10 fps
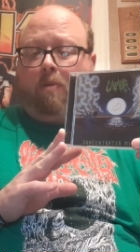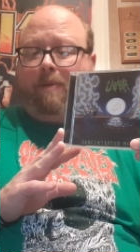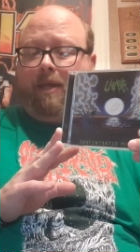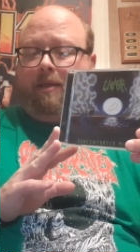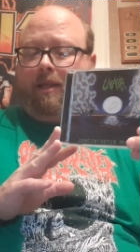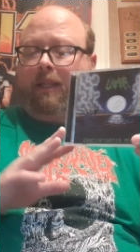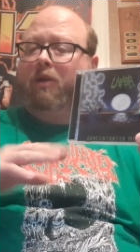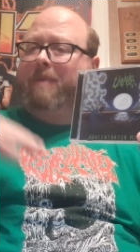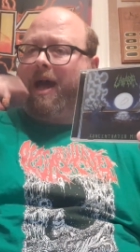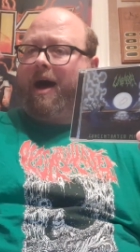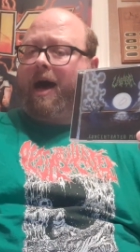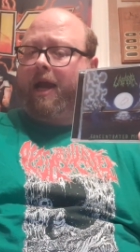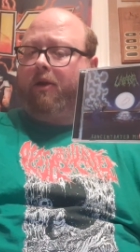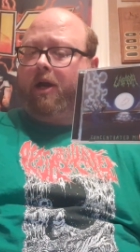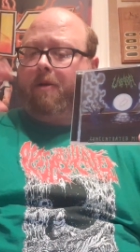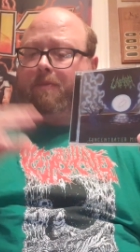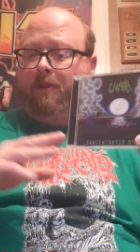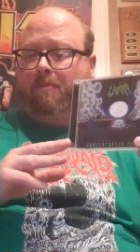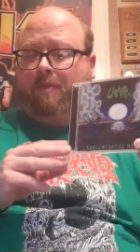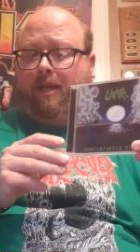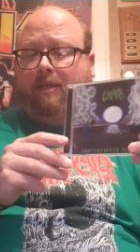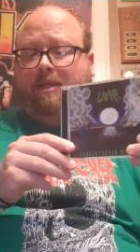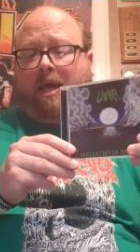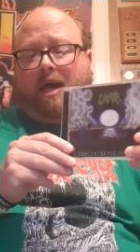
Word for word: albeit a little bit higher up in the mix.